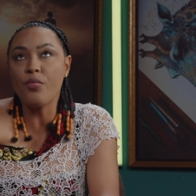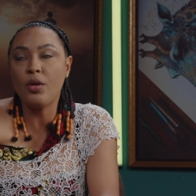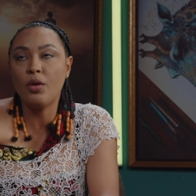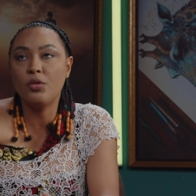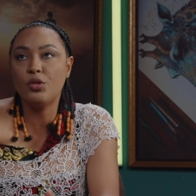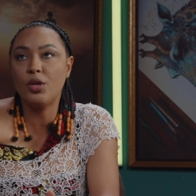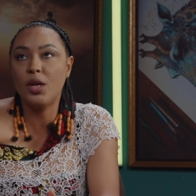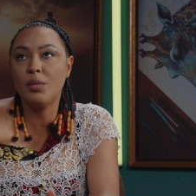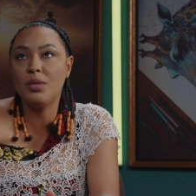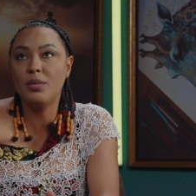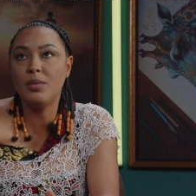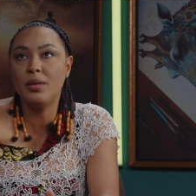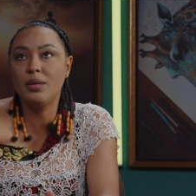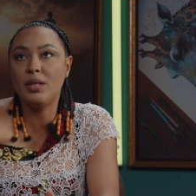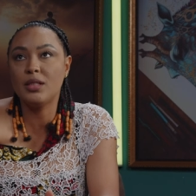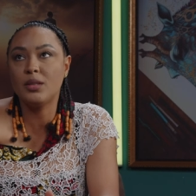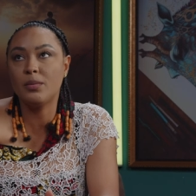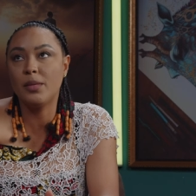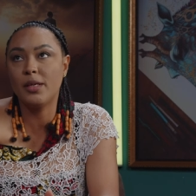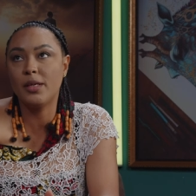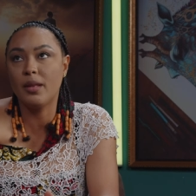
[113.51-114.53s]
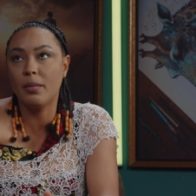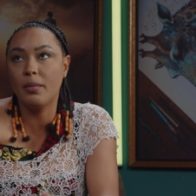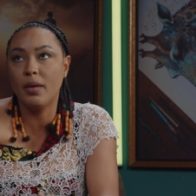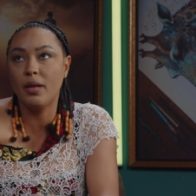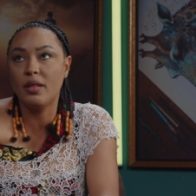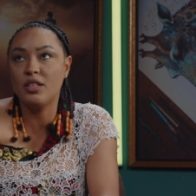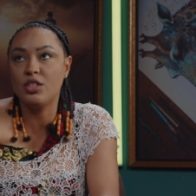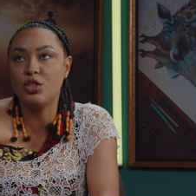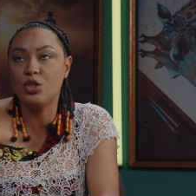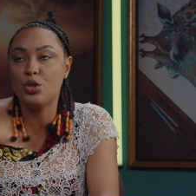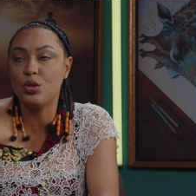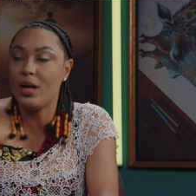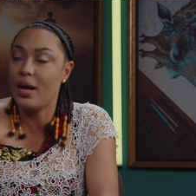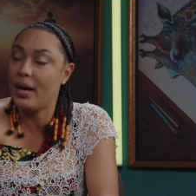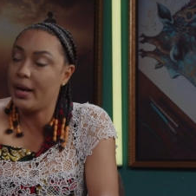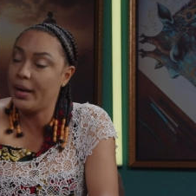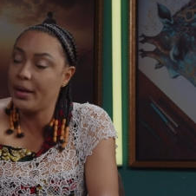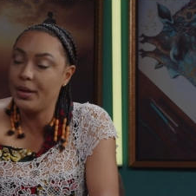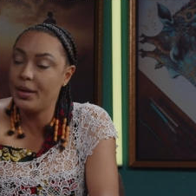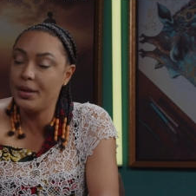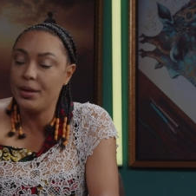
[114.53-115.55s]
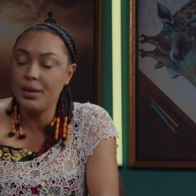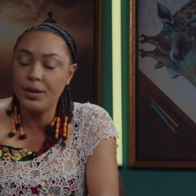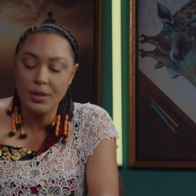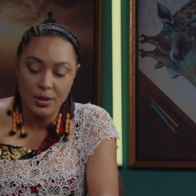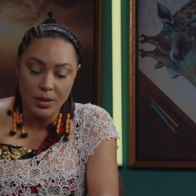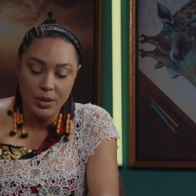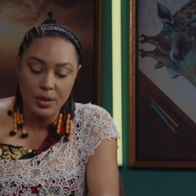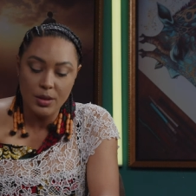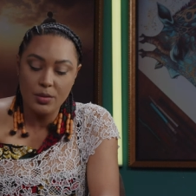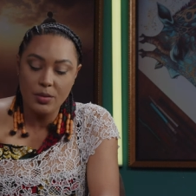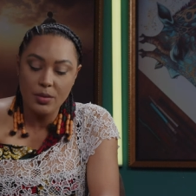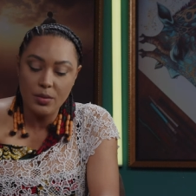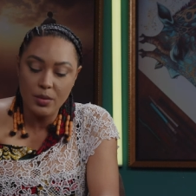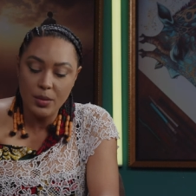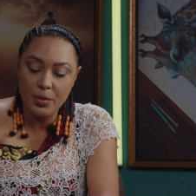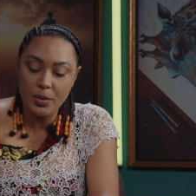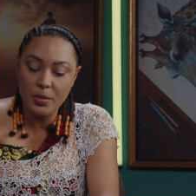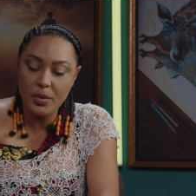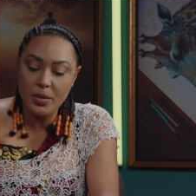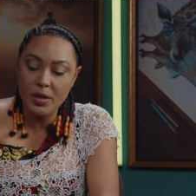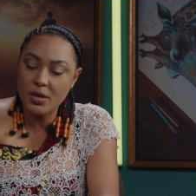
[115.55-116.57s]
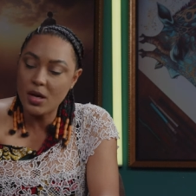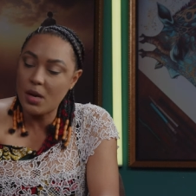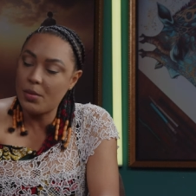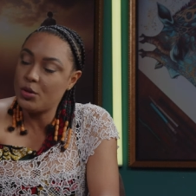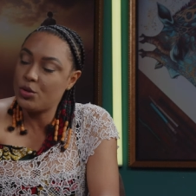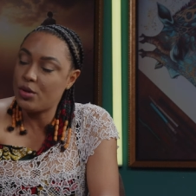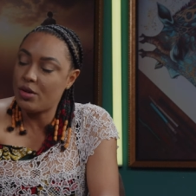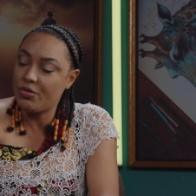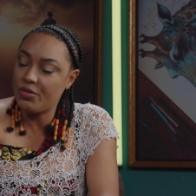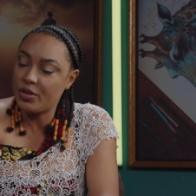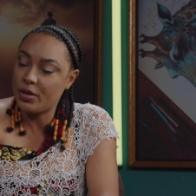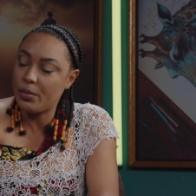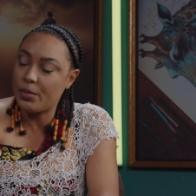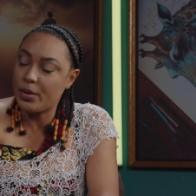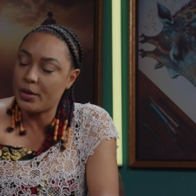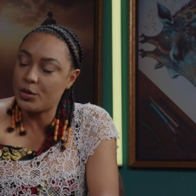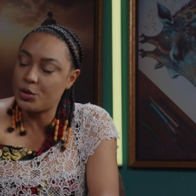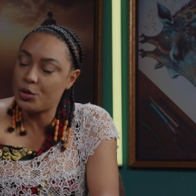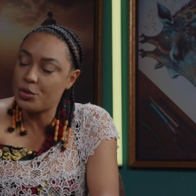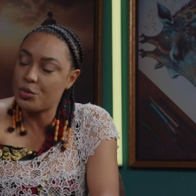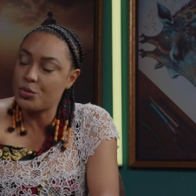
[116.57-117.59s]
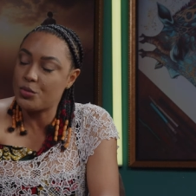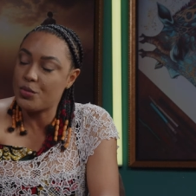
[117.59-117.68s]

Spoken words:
So let me just make the month in July. The premiere Coming to Africa Part 2.